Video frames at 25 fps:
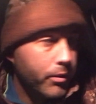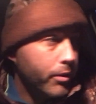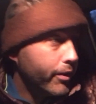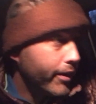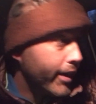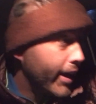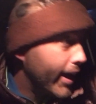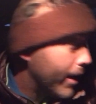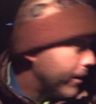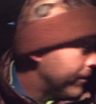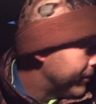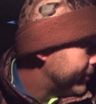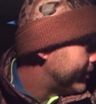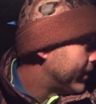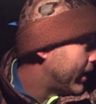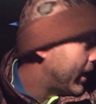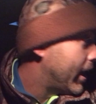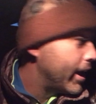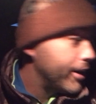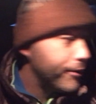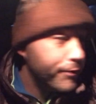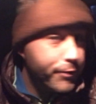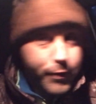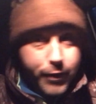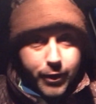Well, that was
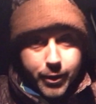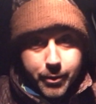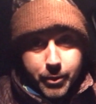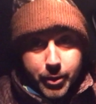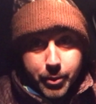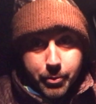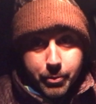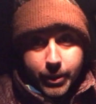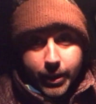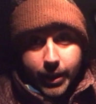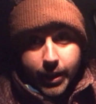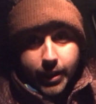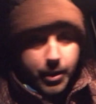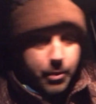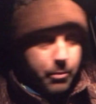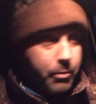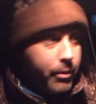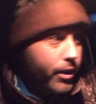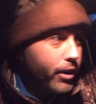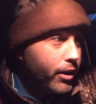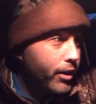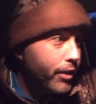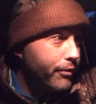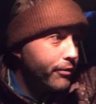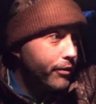odd for them to be in the
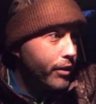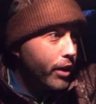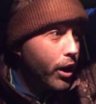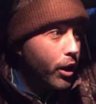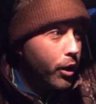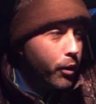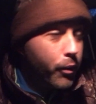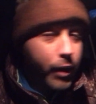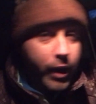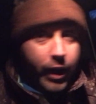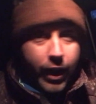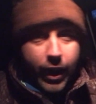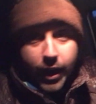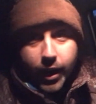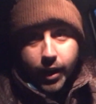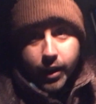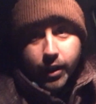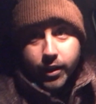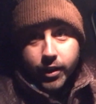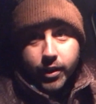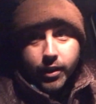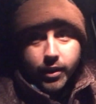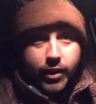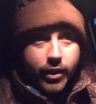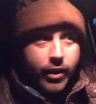middle of nowhere,
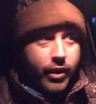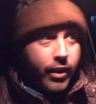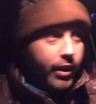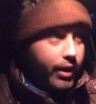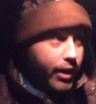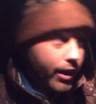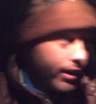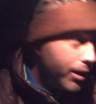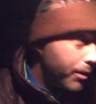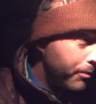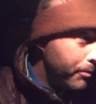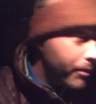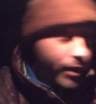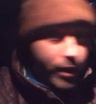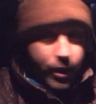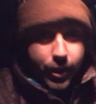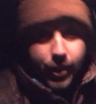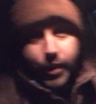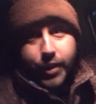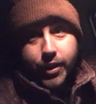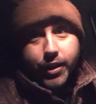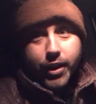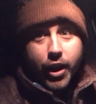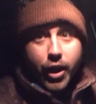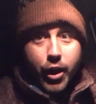in the
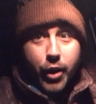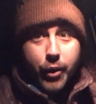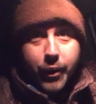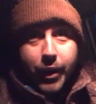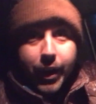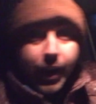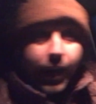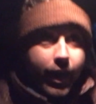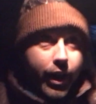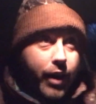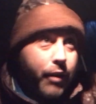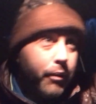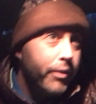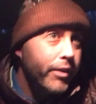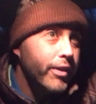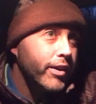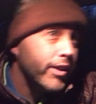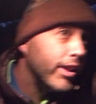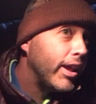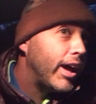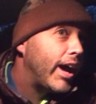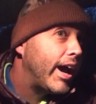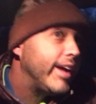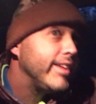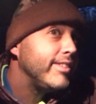middle of nowhere with their
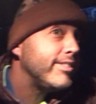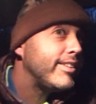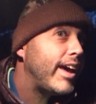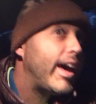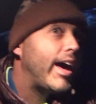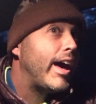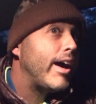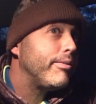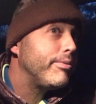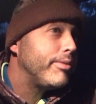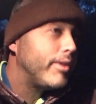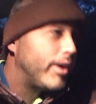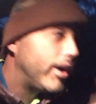lights half